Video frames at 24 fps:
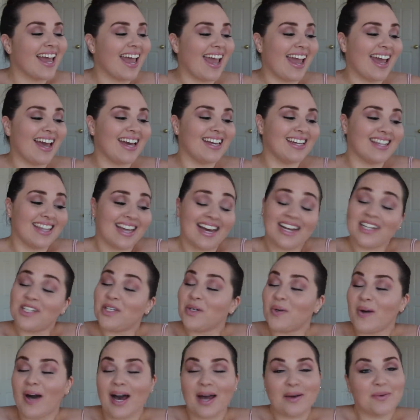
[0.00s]
and that's
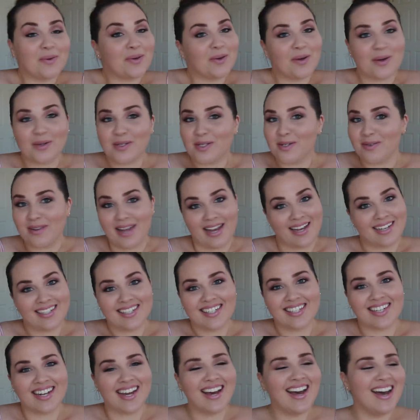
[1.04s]
who I will go to
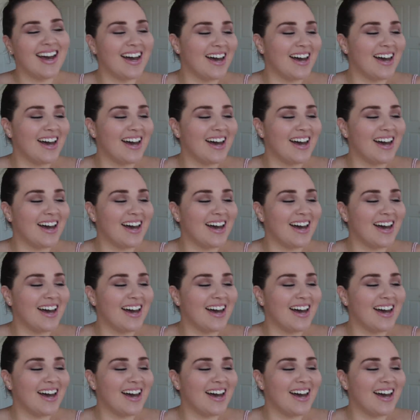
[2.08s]
next.